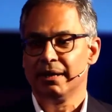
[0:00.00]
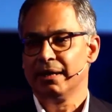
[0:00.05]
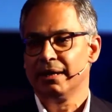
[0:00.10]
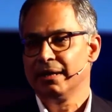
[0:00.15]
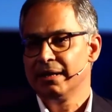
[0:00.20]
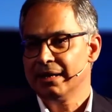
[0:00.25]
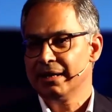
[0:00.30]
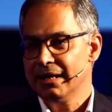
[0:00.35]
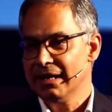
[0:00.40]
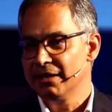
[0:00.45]

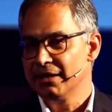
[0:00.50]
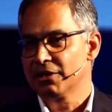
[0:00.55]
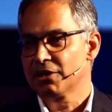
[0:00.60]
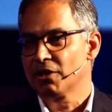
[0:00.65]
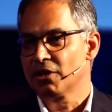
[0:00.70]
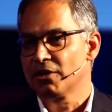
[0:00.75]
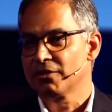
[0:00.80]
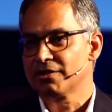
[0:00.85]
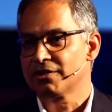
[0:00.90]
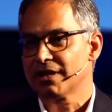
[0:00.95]
In the
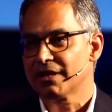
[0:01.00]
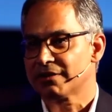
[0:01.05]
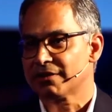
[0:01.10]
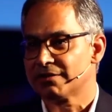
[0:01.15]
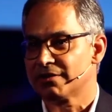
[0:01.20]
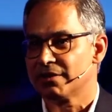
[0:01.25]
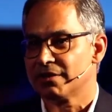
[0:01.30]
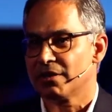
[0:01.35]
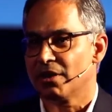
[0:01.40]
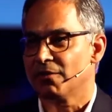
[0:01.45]

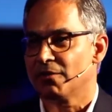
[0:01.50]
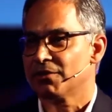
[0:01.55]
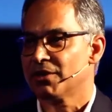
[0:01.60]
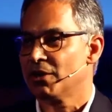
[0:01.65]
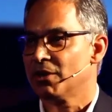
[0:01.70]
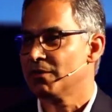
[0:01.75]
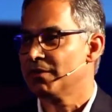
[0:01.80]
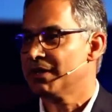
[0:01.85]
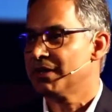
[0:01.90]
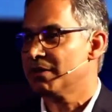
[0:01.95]
context of
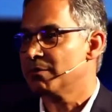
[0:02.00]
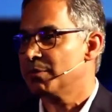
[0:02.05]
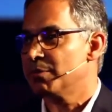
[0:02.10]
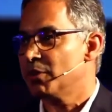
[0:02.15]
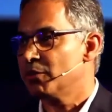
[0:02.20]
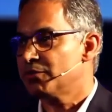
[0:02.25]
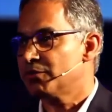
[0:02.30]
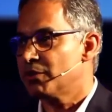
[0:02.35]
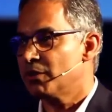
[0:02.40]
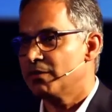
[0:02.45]
COVID and
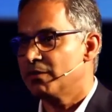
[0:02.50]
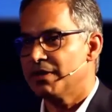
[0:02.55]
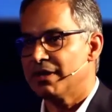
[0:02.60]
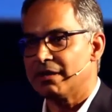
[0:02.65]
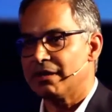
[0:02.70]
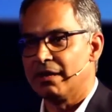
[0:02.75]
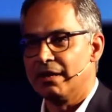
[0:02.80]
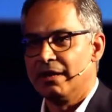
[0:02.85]
post-COVID,